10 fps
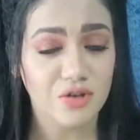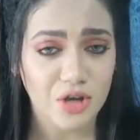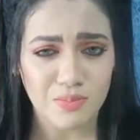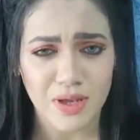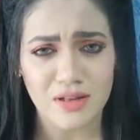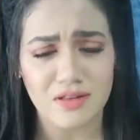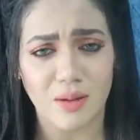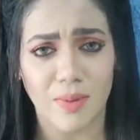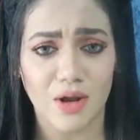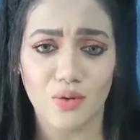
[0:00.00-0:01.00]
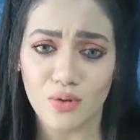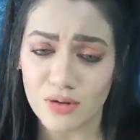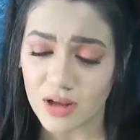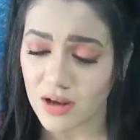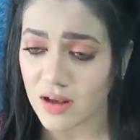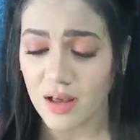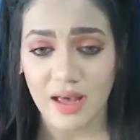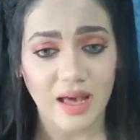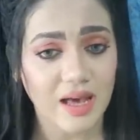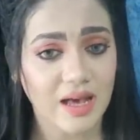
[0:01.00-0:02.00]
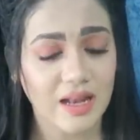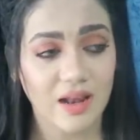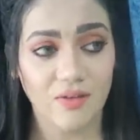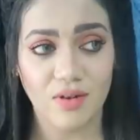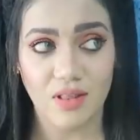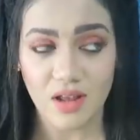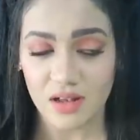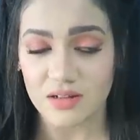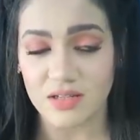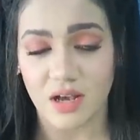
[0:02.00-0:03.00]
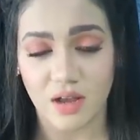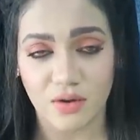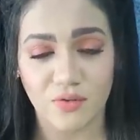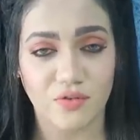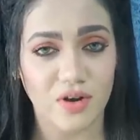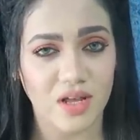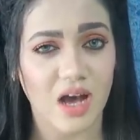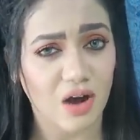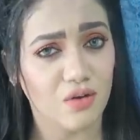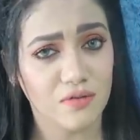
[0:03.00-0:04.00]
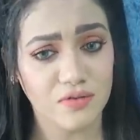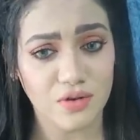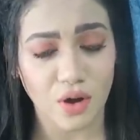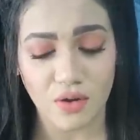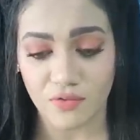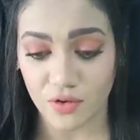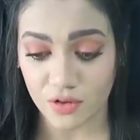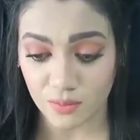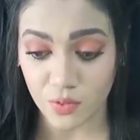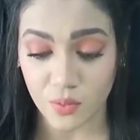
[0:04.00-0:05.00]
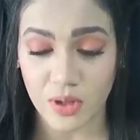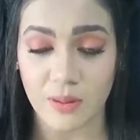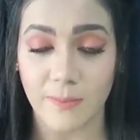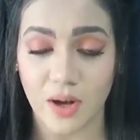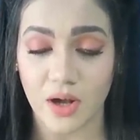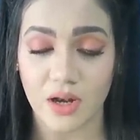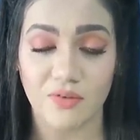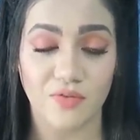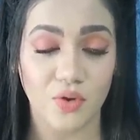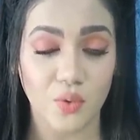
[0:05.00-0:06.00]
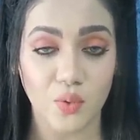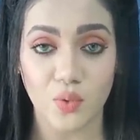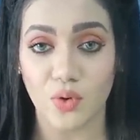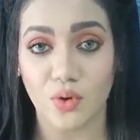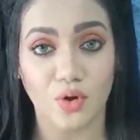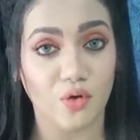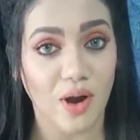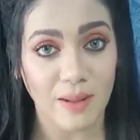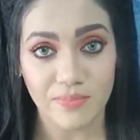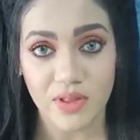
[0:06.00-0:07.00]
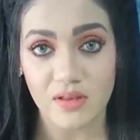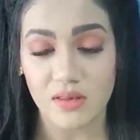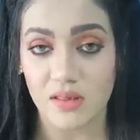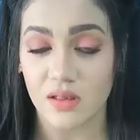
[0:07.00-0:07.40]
You can pick this up at Ulta, and I think it's kind of running out of stock for the moment, but if you grab this,